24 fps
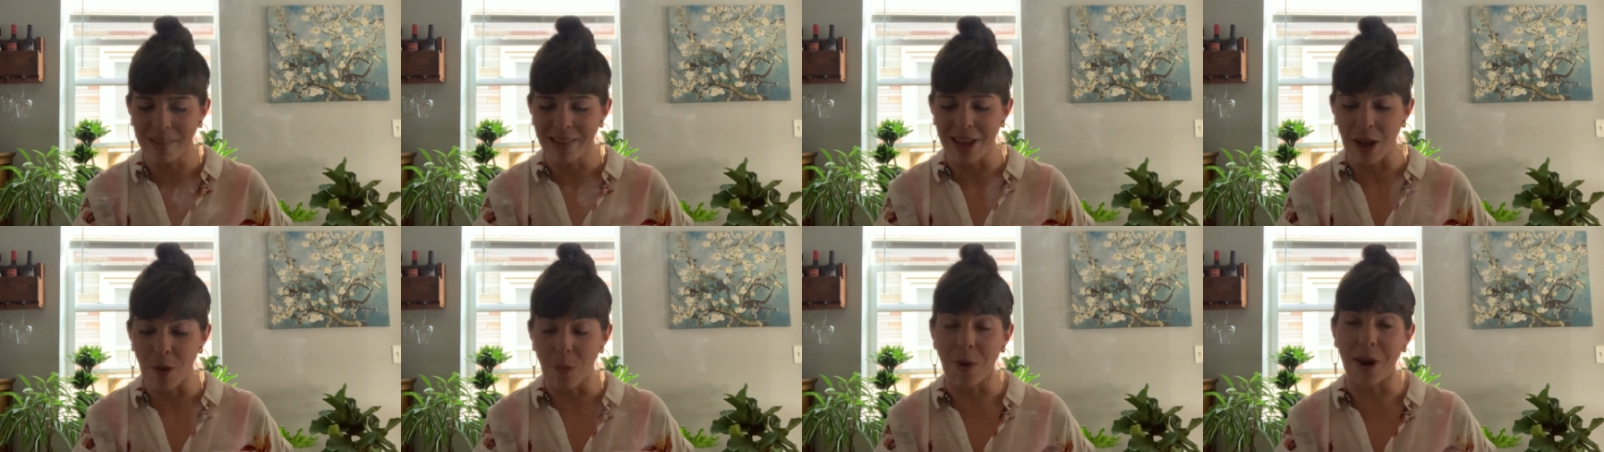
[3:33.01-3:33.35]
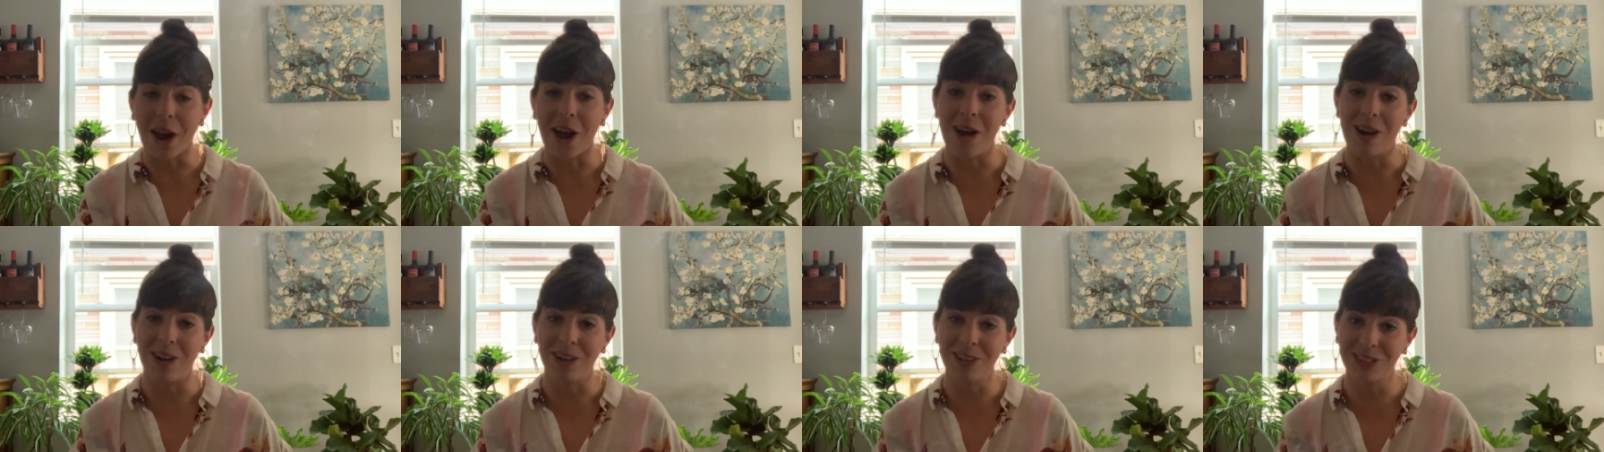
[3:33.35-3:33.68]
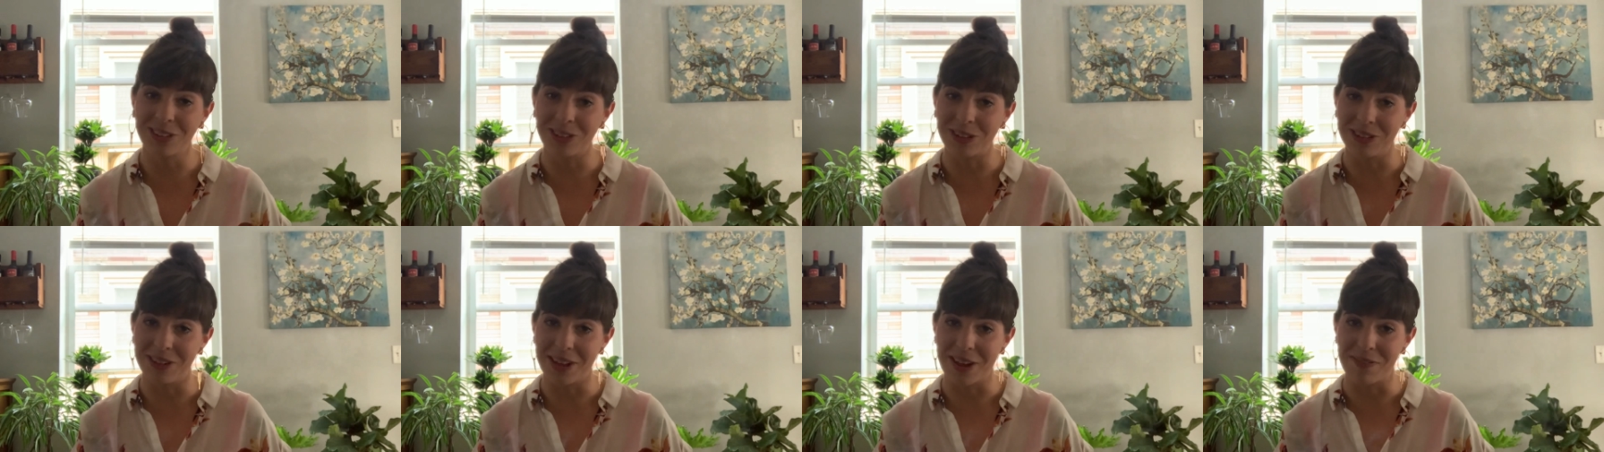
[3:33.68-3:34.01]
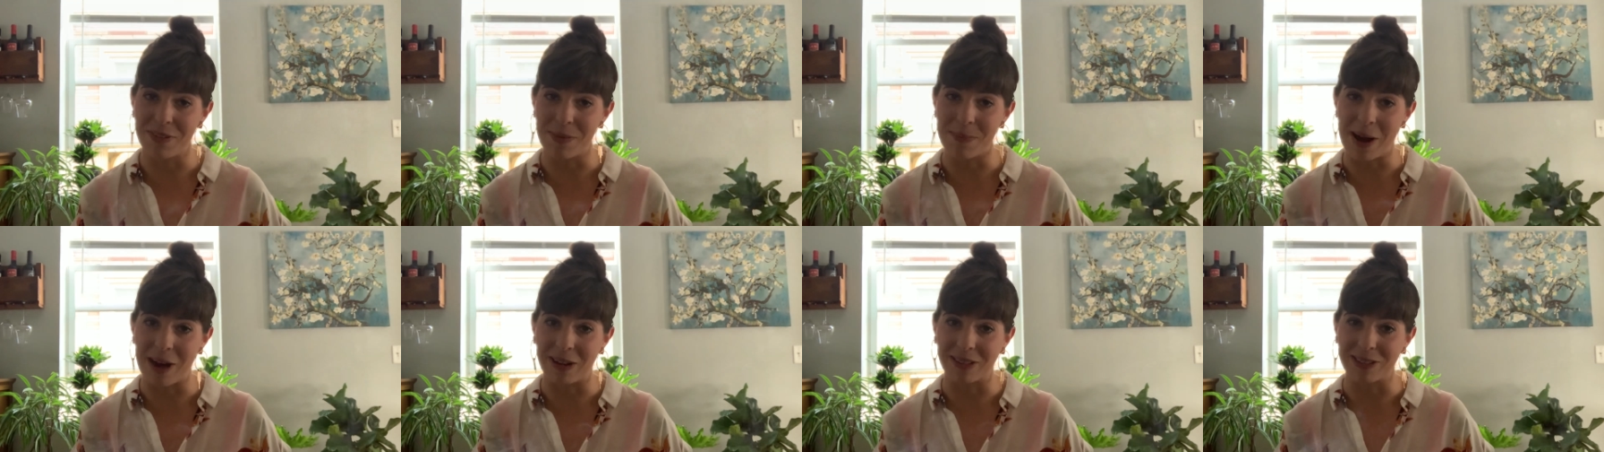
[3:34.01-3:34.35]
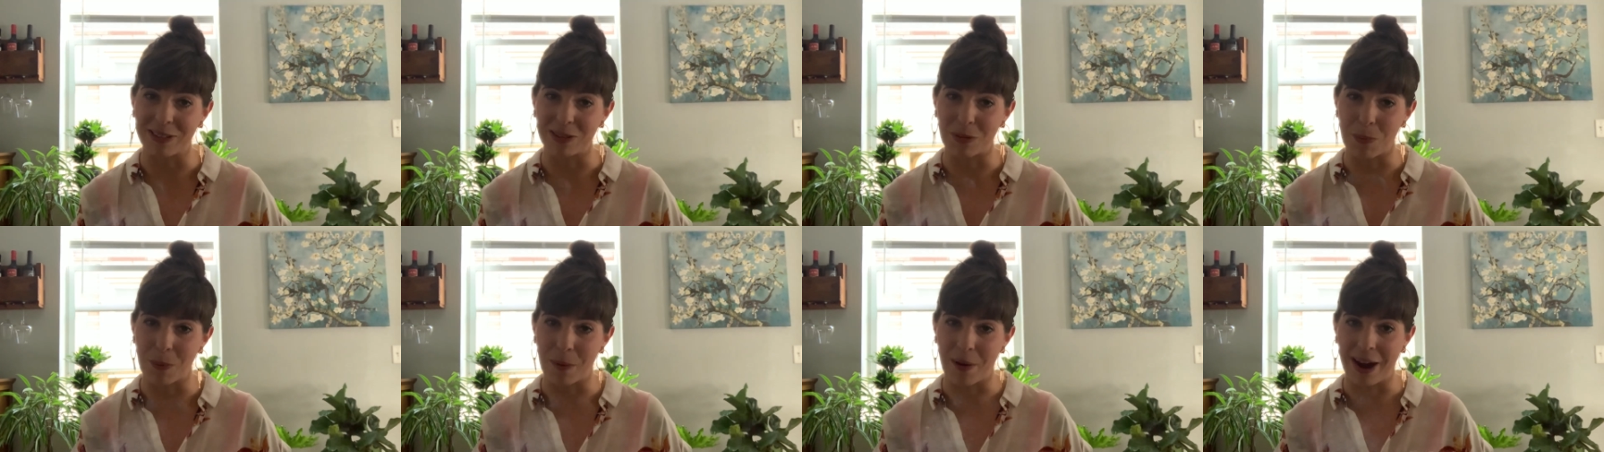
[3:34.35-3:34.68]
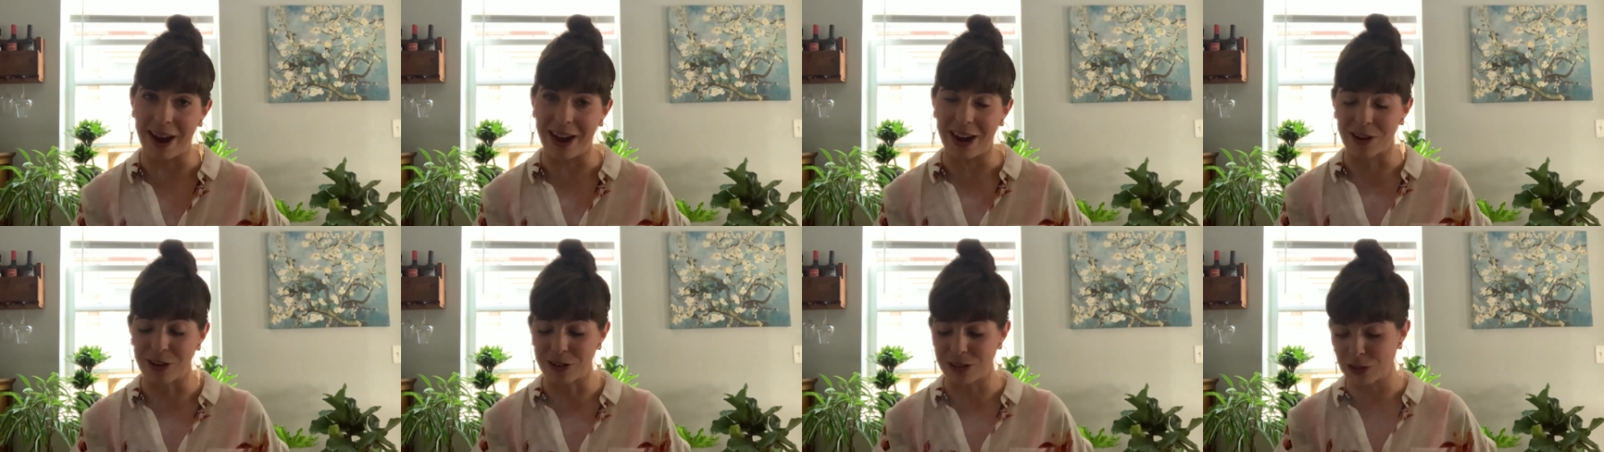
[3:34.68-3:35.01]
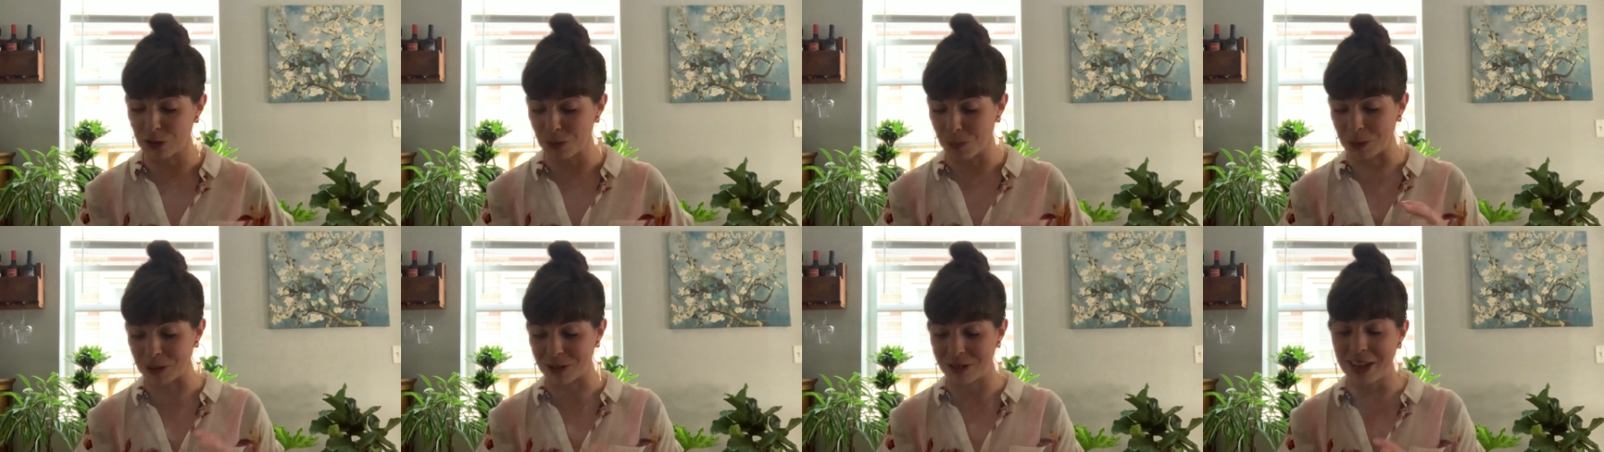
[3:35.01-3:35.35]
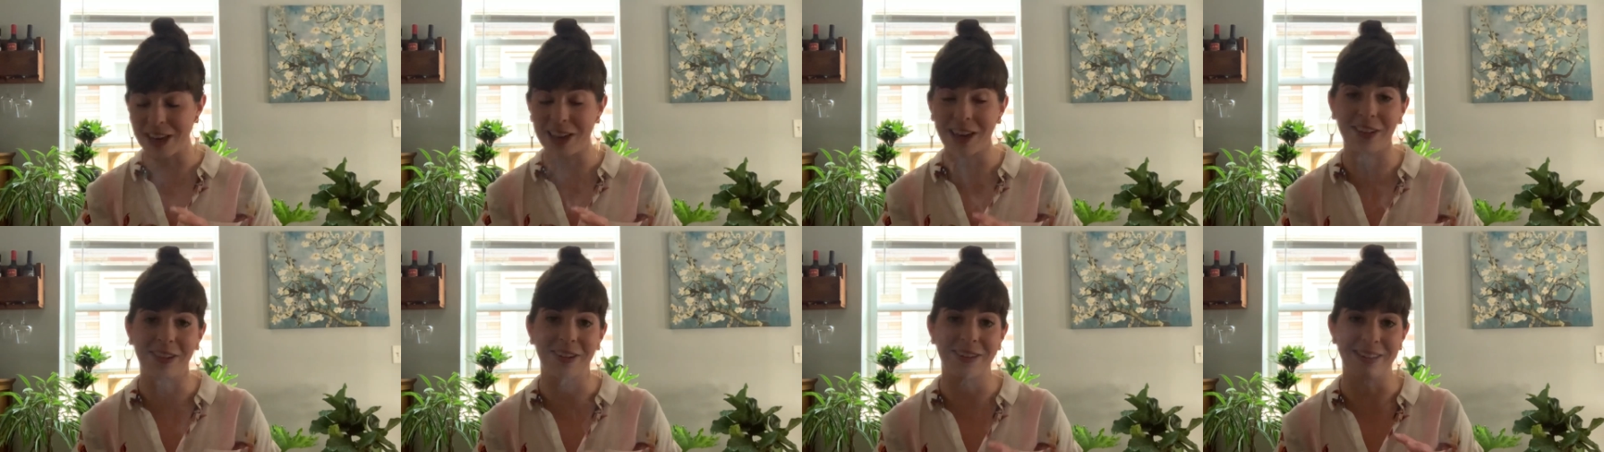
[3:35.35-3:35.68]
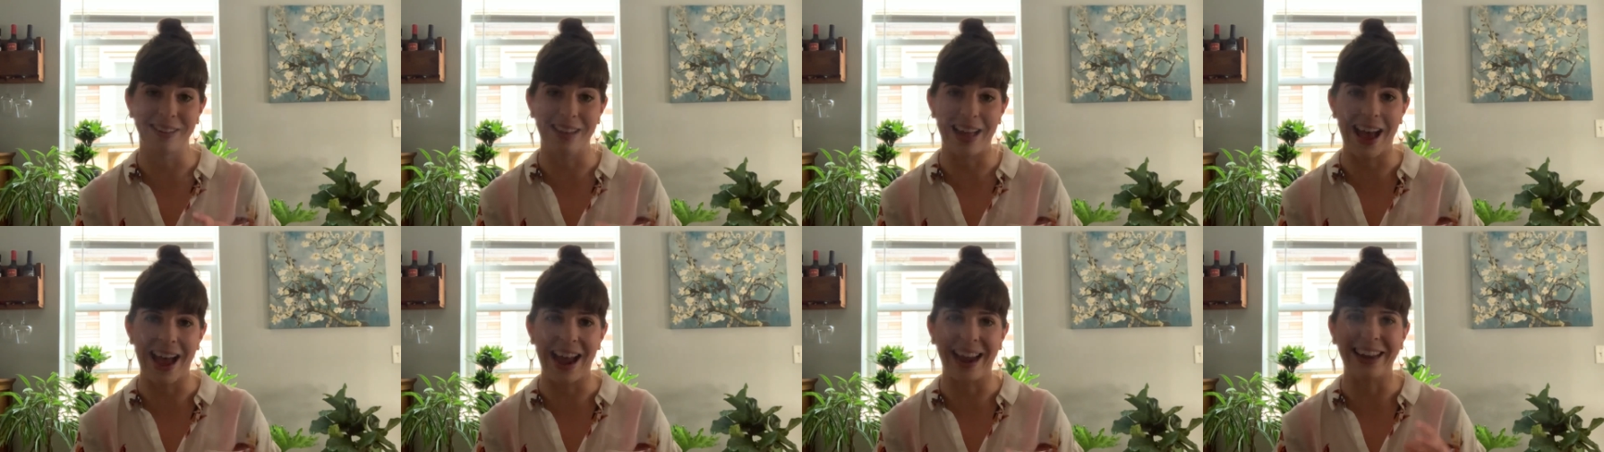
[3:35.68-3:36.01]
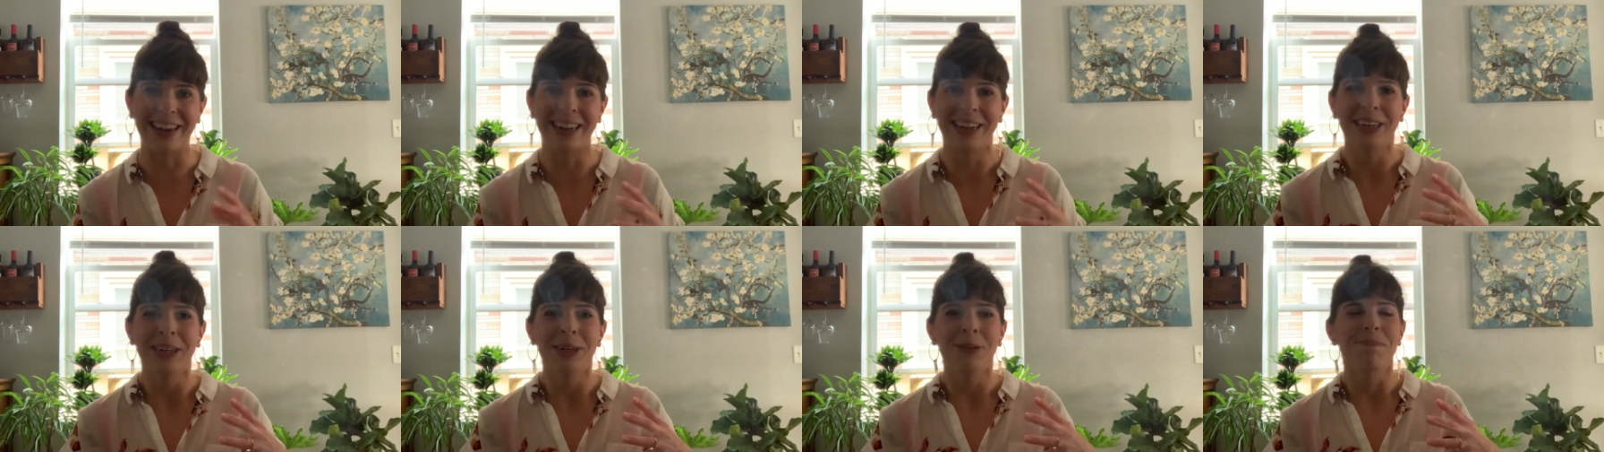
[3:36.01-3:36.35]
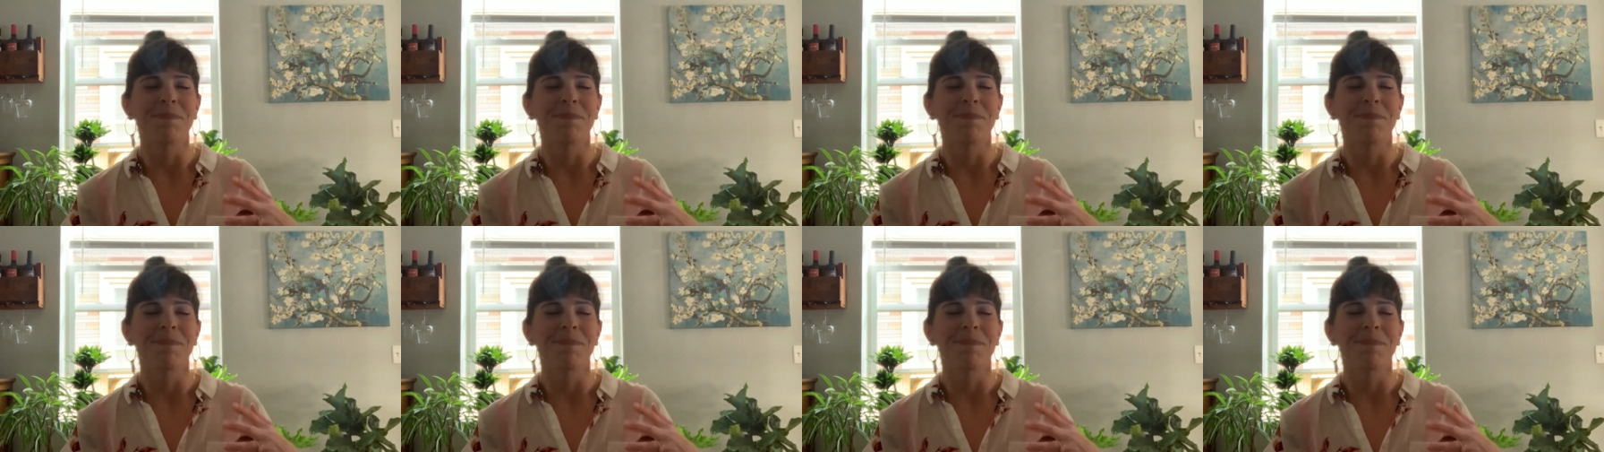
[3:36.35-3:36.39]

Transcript: What I also love about this brand, or this particular line,